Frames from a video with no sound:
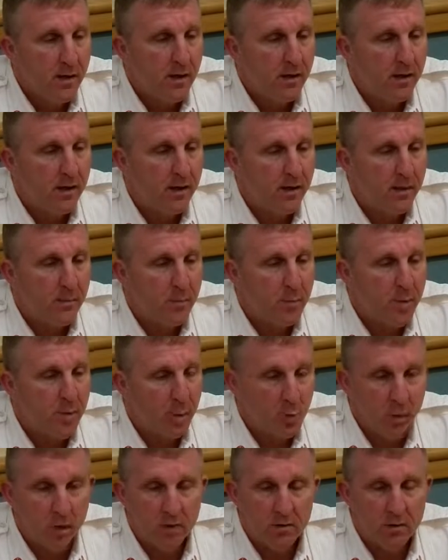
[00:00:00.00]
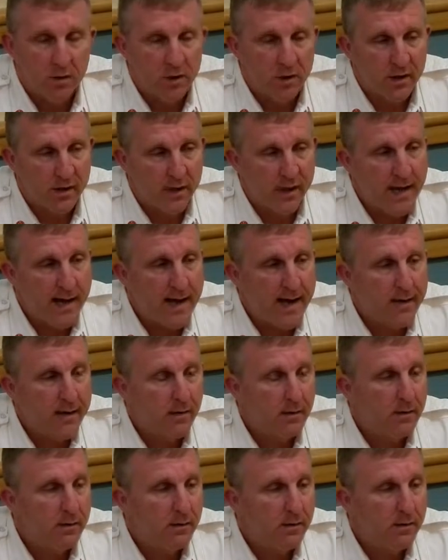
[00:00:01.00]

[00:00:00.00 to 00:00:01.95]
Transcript: but we're looking at,